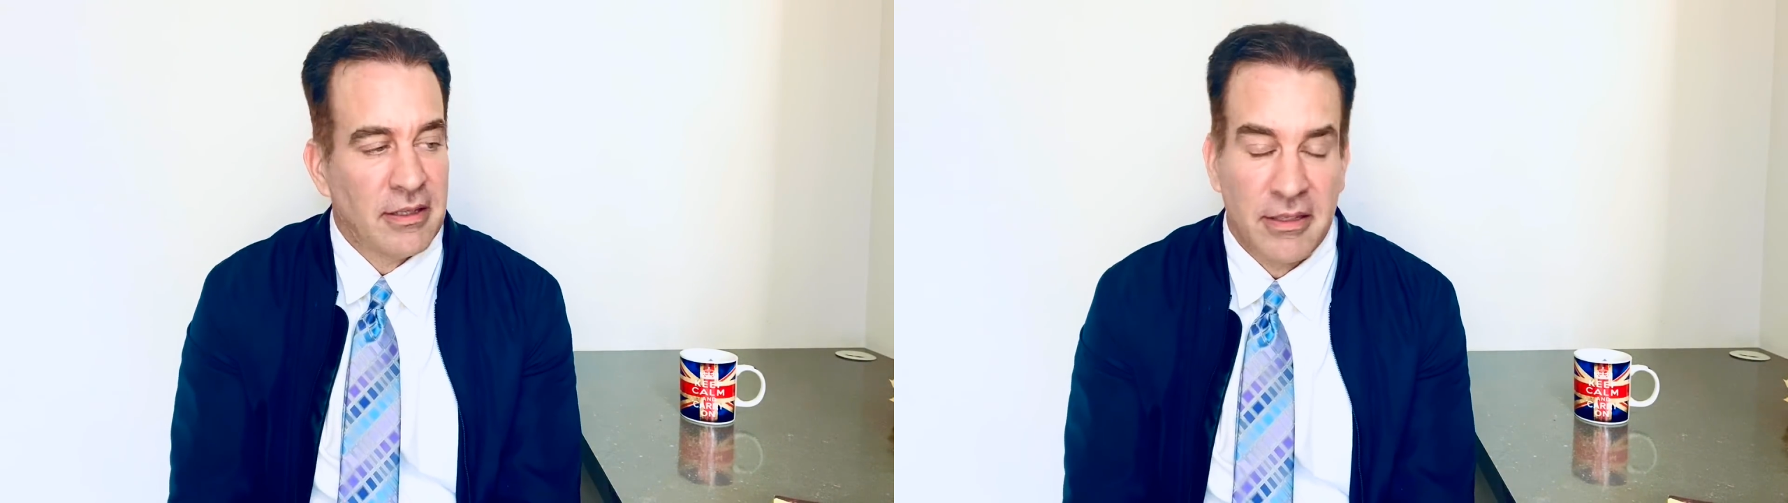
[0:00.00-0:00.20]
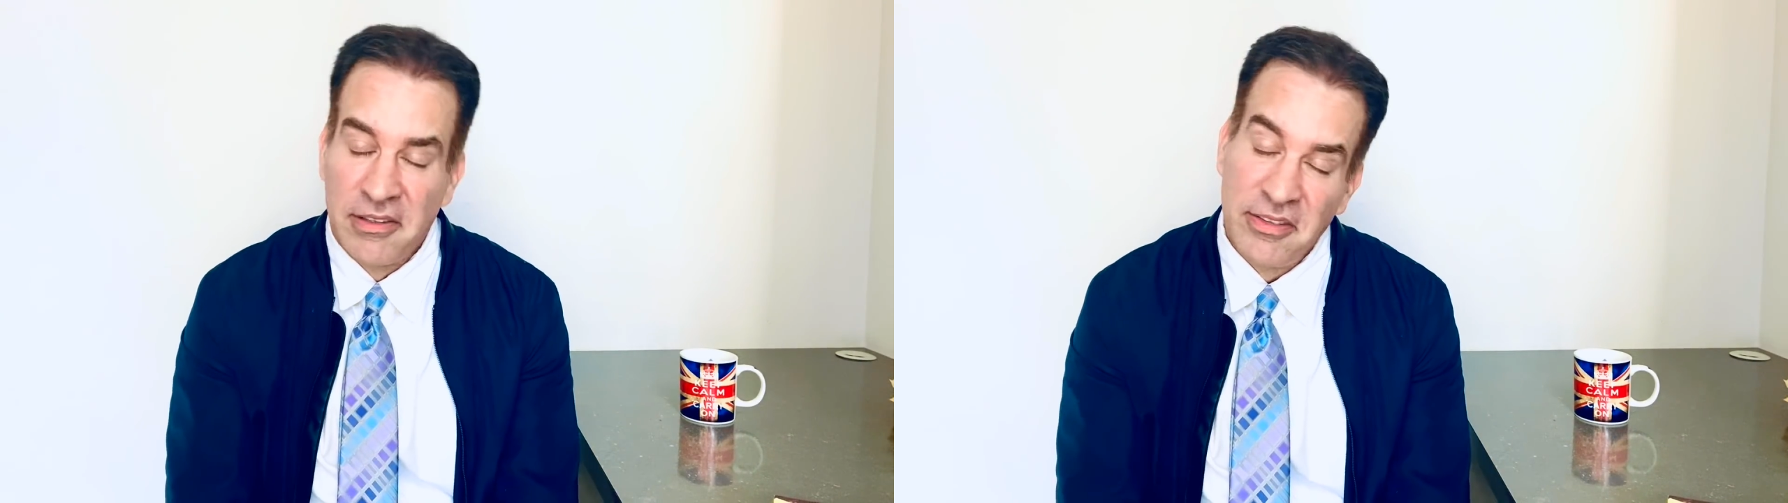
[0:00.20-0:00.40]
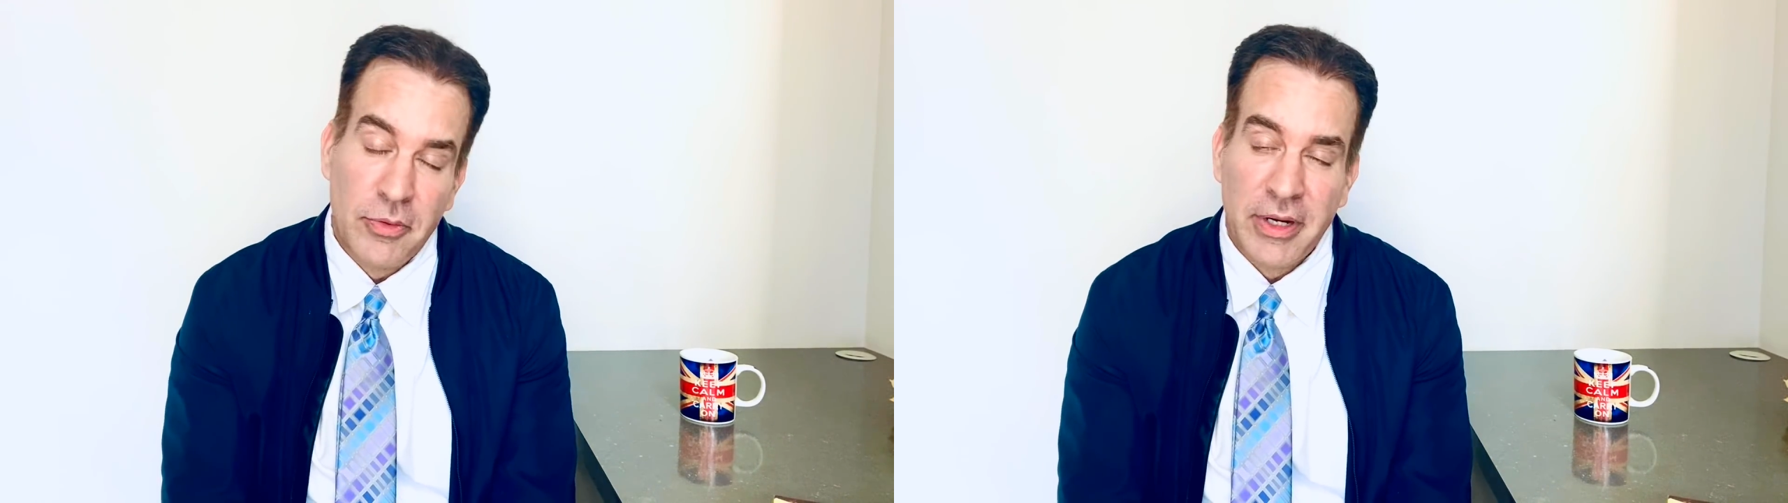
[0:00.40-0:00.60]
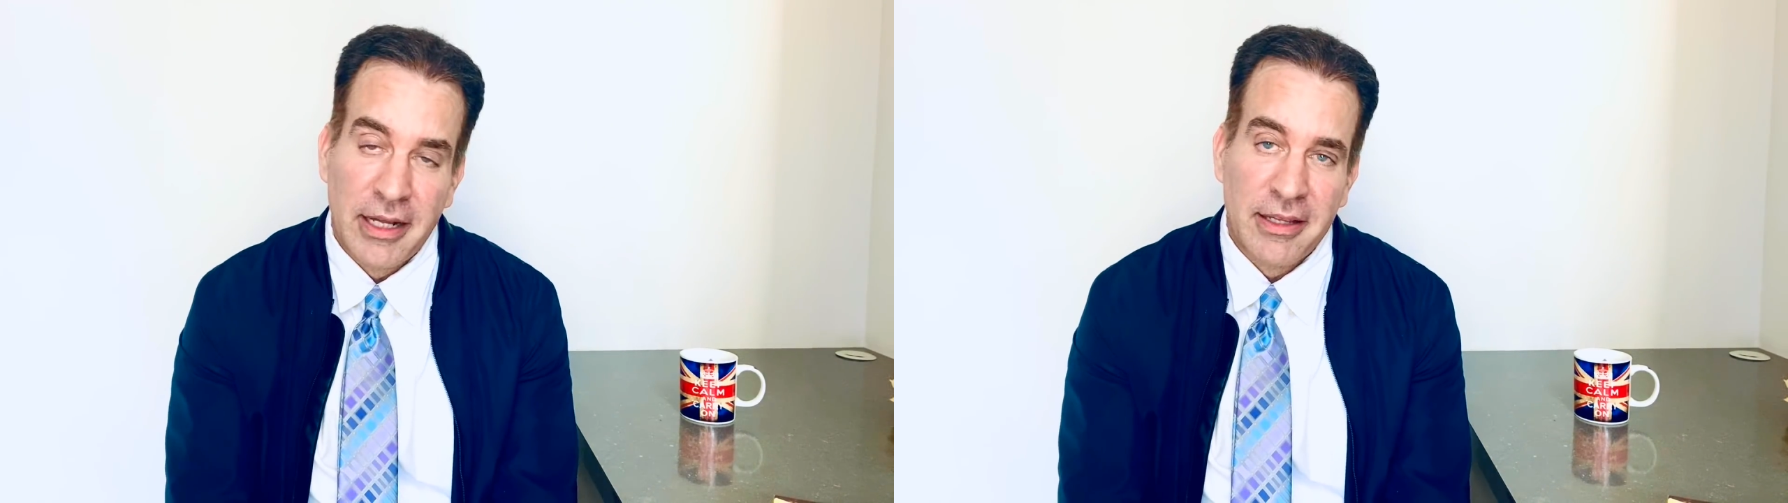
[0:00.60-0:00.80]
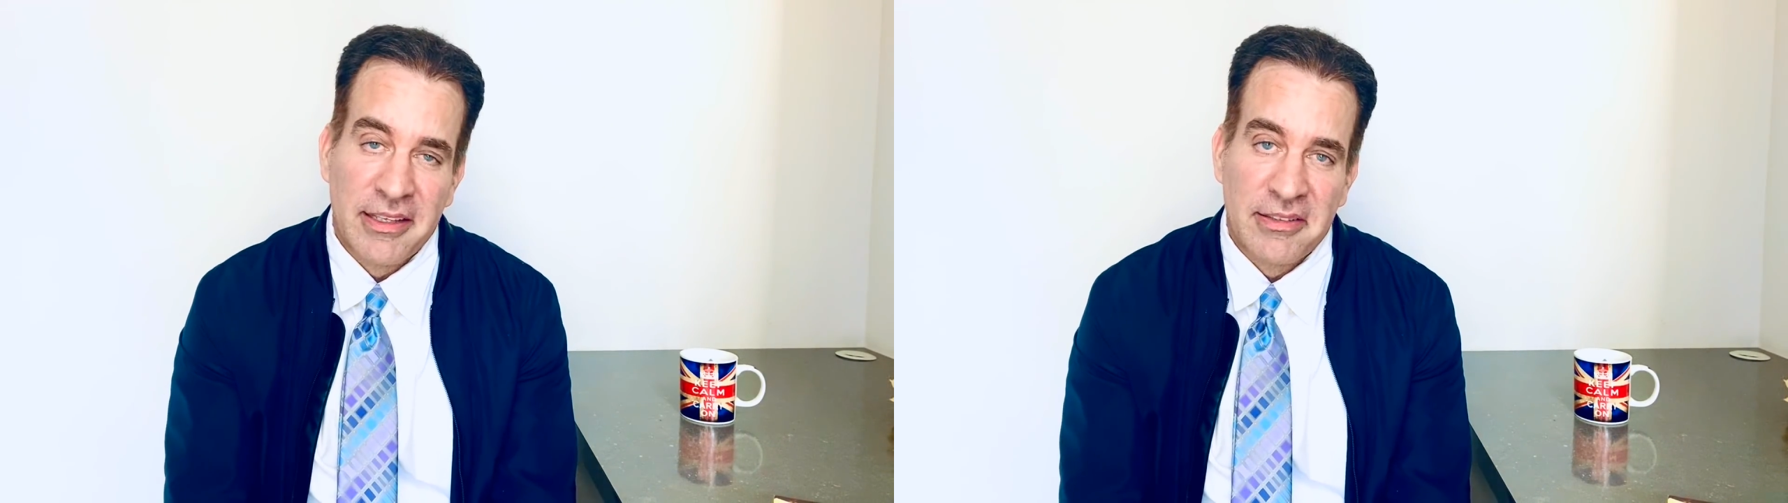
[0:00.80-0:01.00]
Let's see what
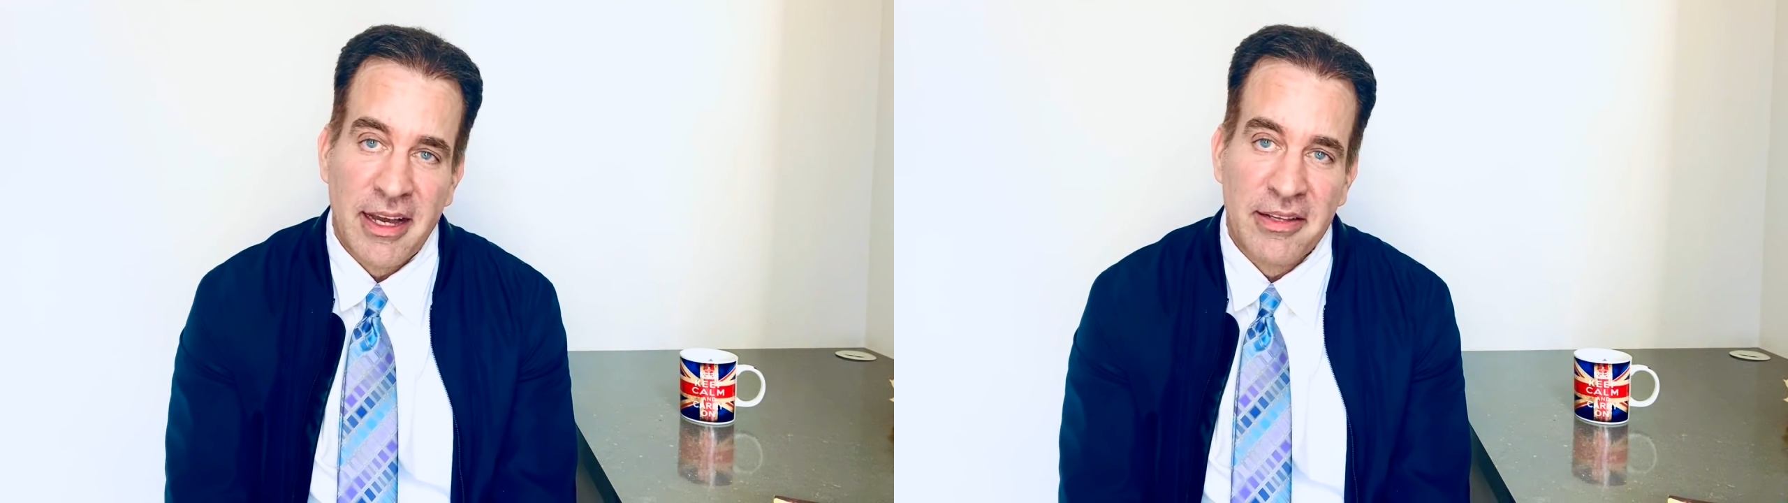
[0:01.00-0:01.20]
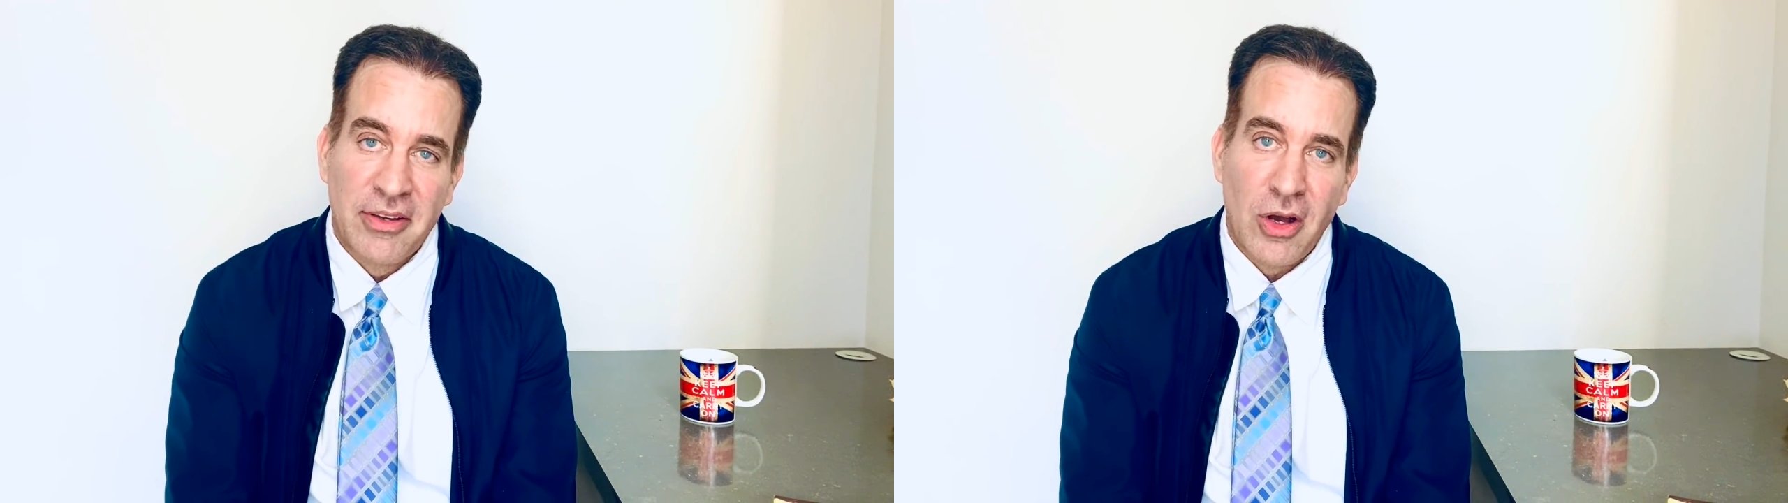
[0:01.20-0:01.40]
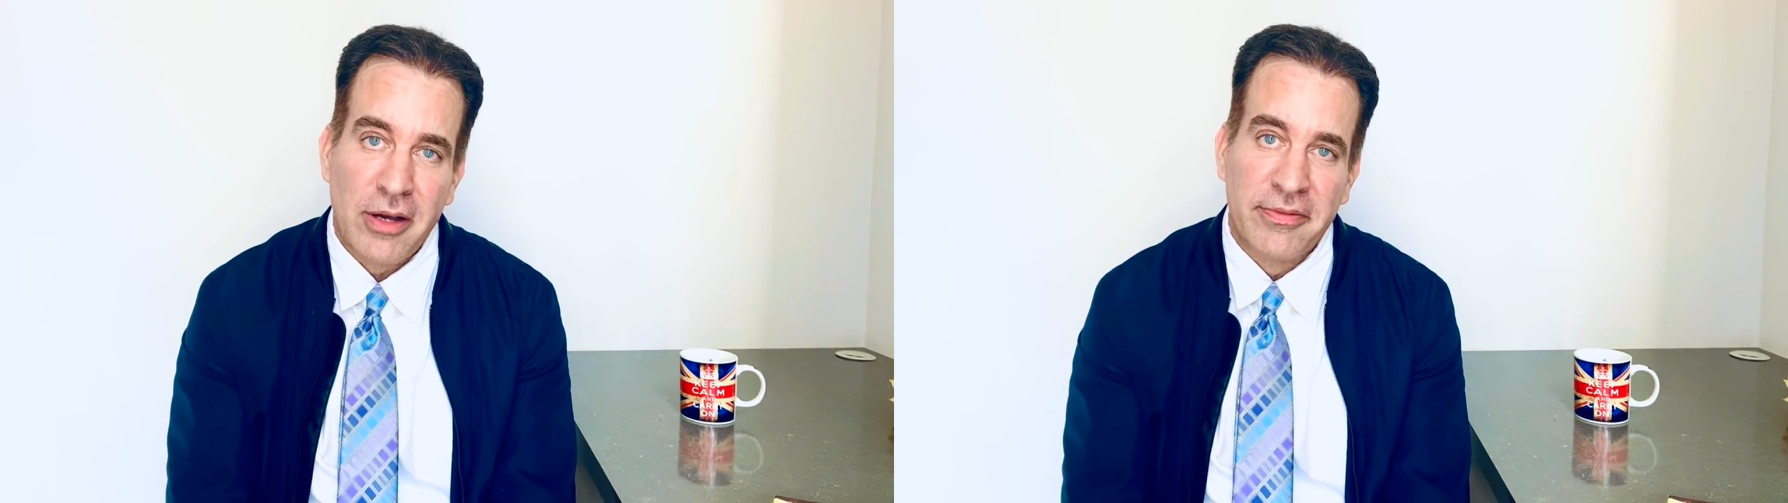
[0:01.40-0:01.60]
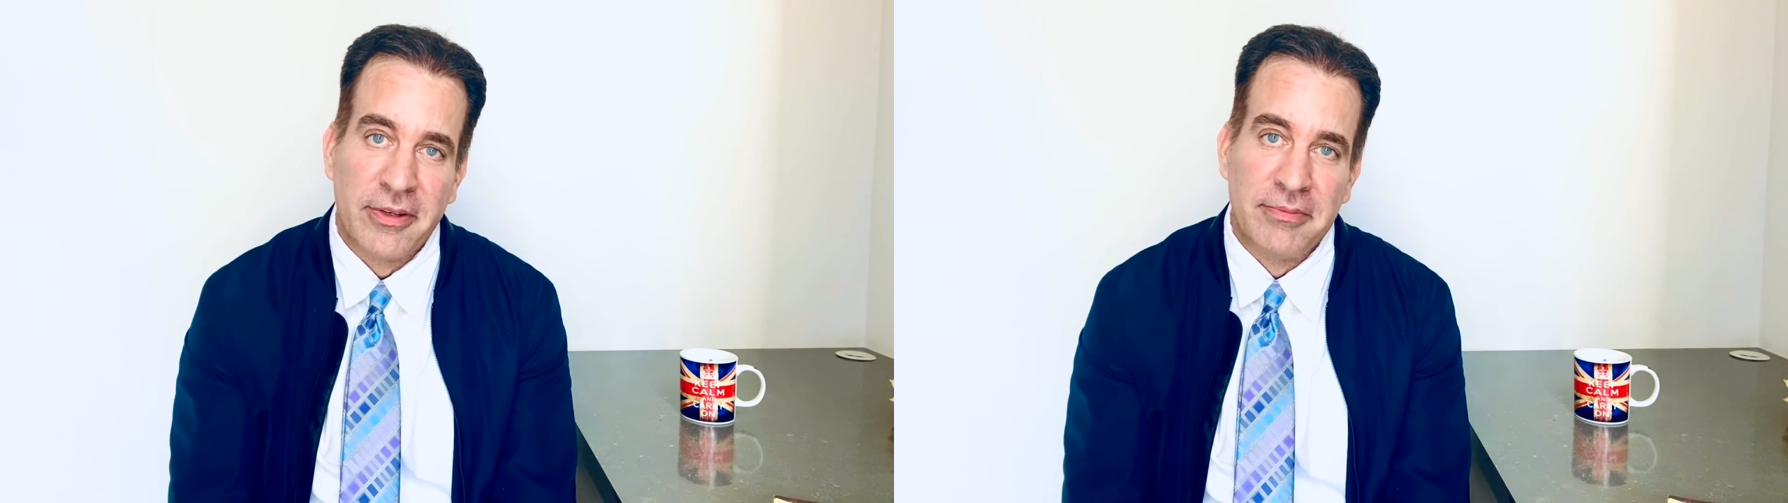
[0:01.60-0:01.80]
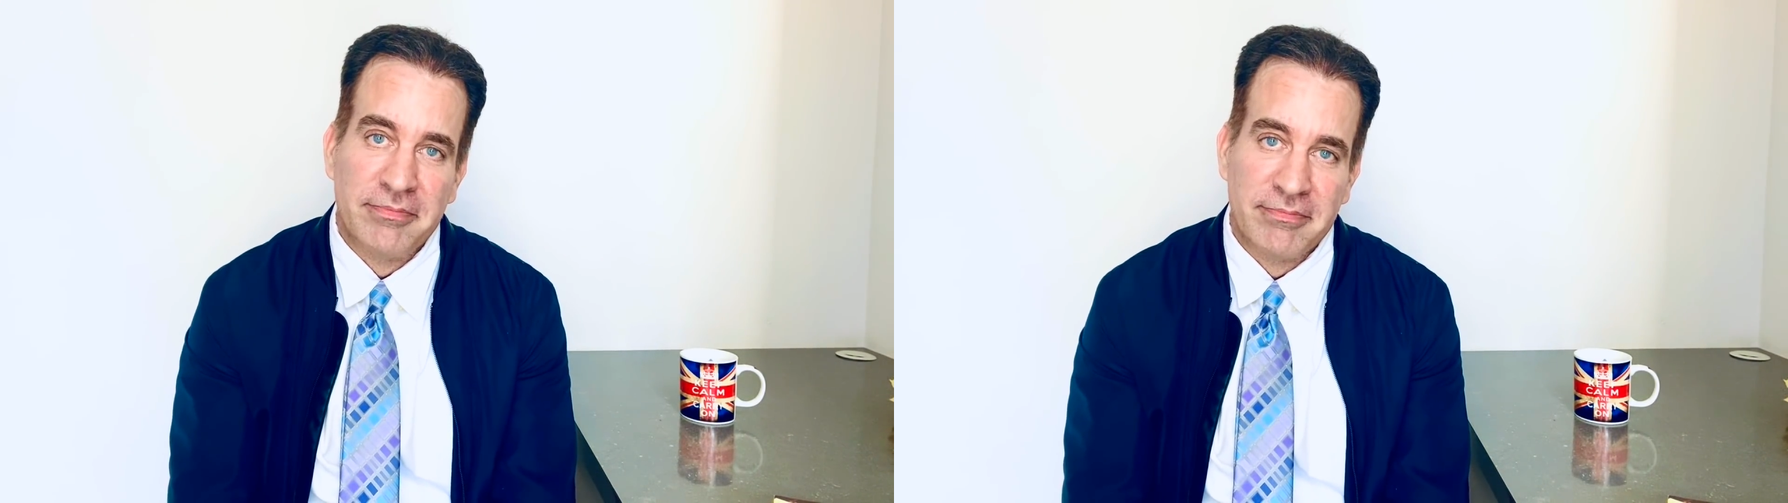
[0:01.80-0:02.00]
LA's got to offer.